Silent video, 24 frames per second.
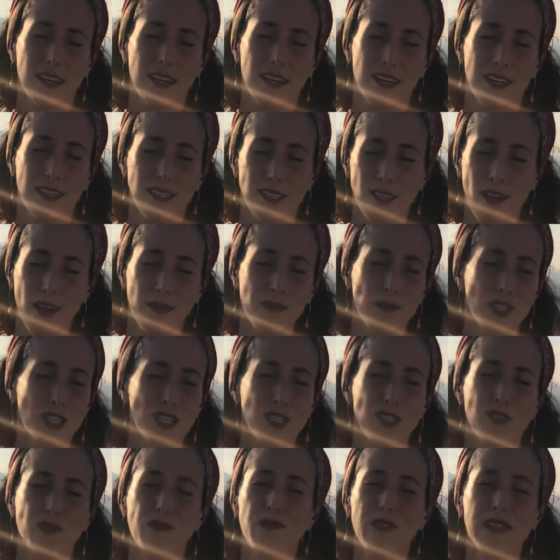So I'm
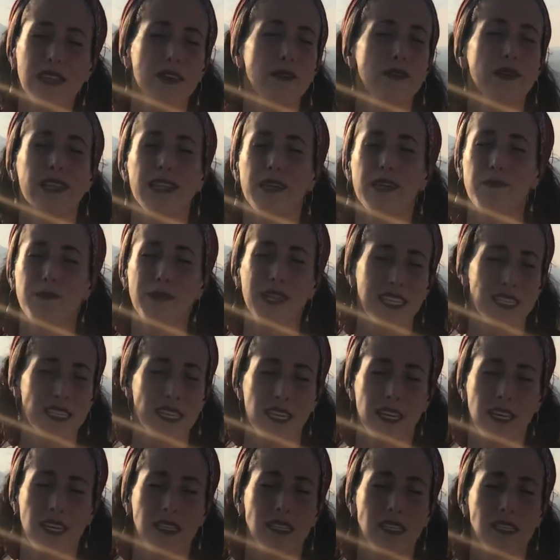just really, really
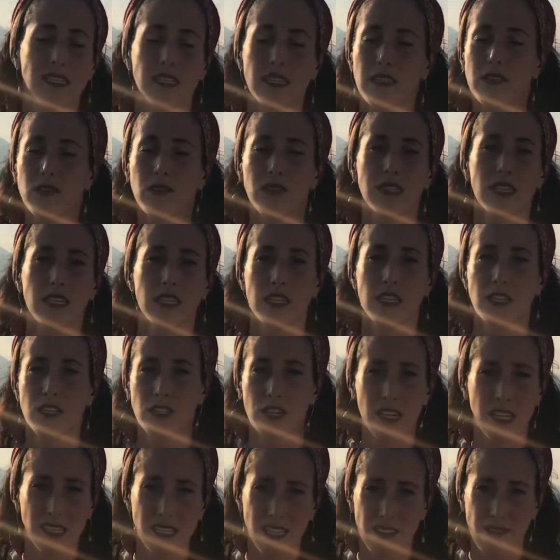blessing us to loosen the
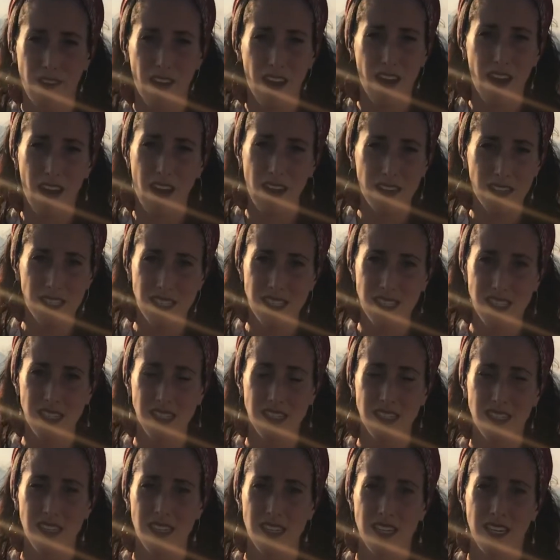chains of our hearts,
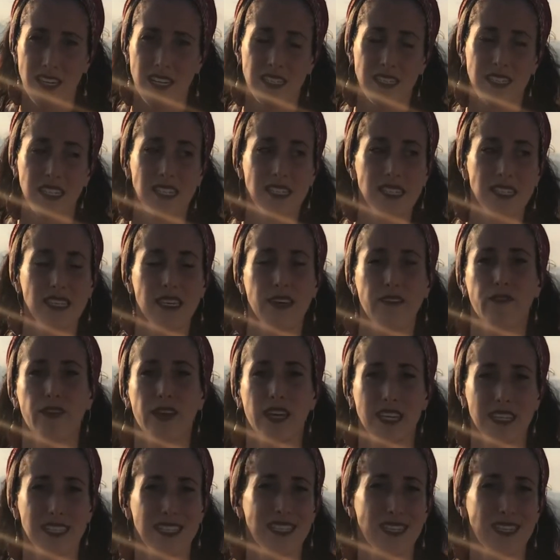to see if we
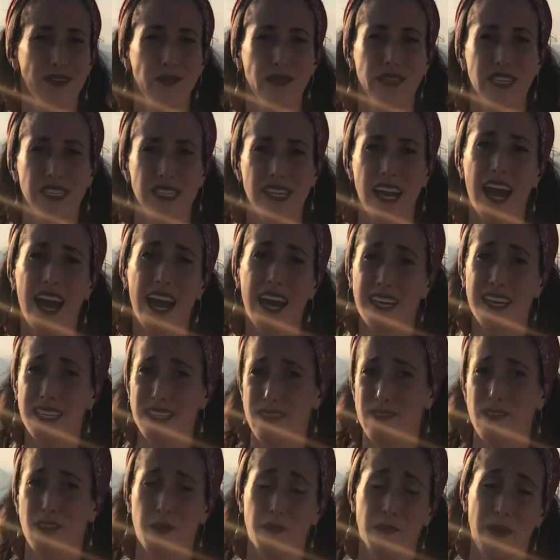could see with these eyes
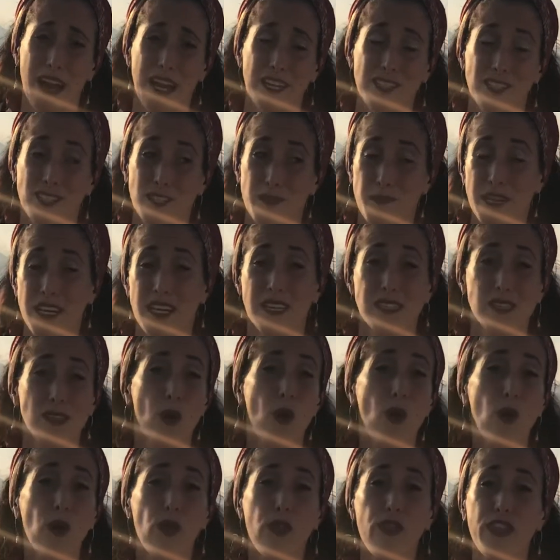of compassion, because the
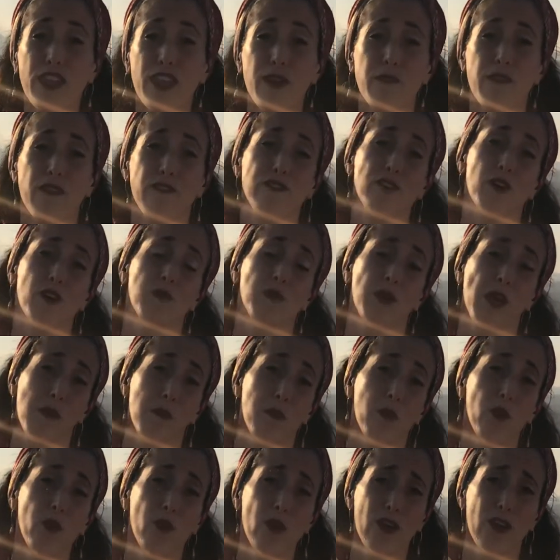whole theme of Yom
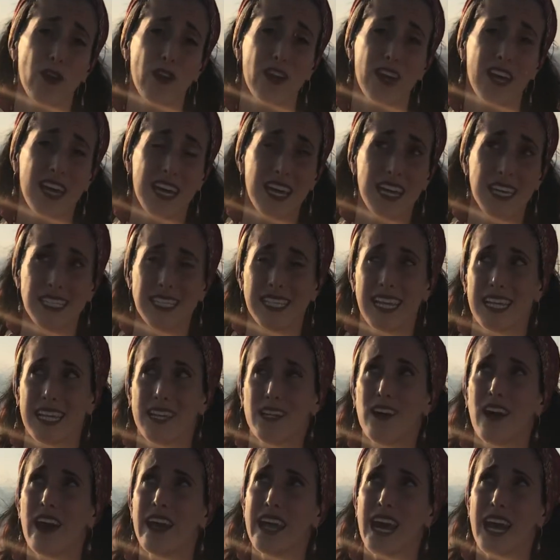Kippur is that
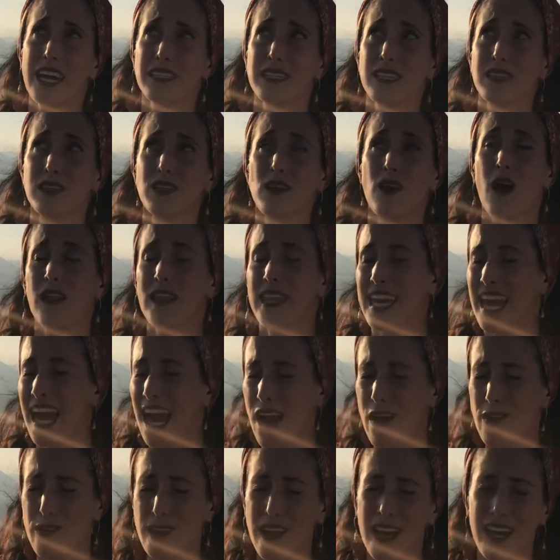God has us calling
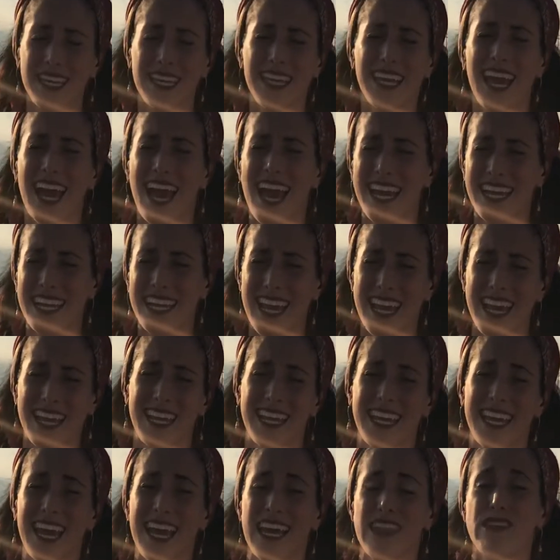out again and
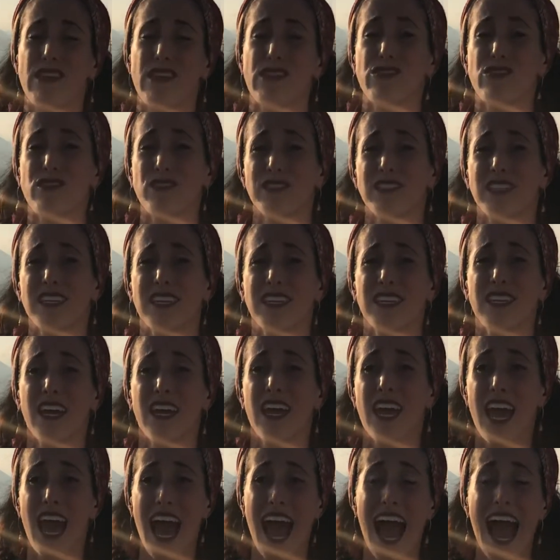again the 13
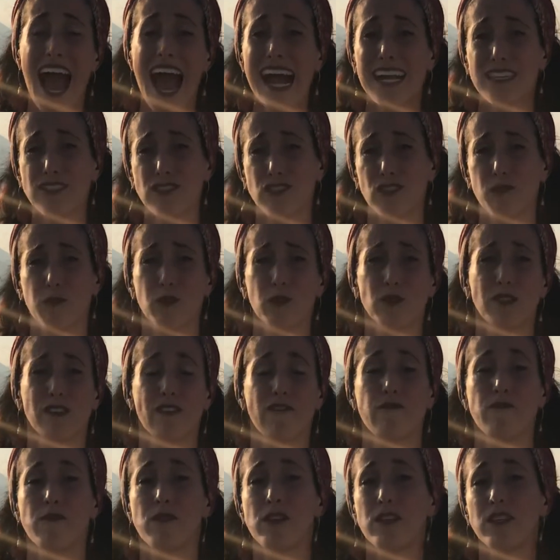attributes
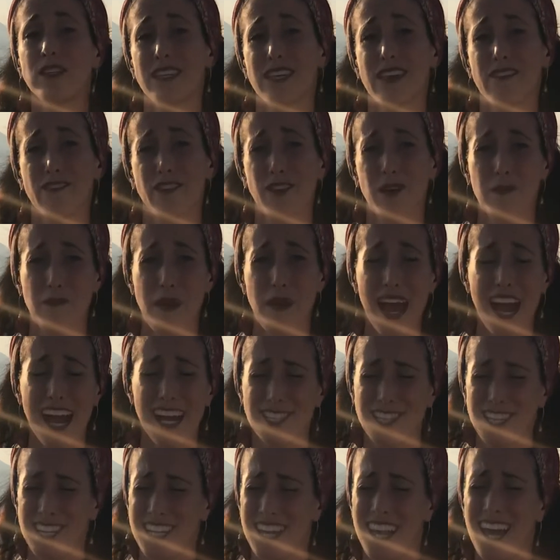of mercy, of
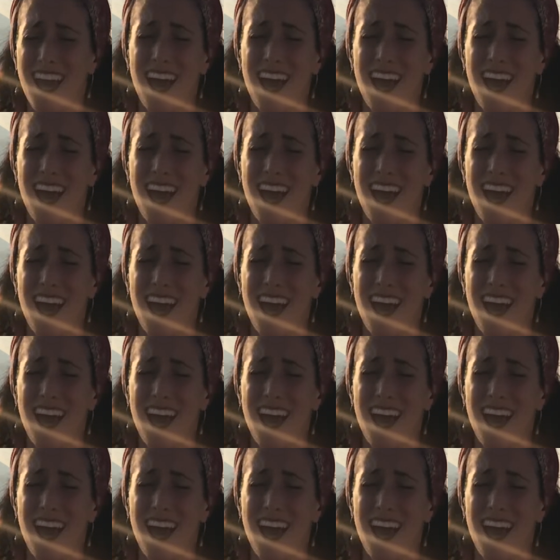compassion.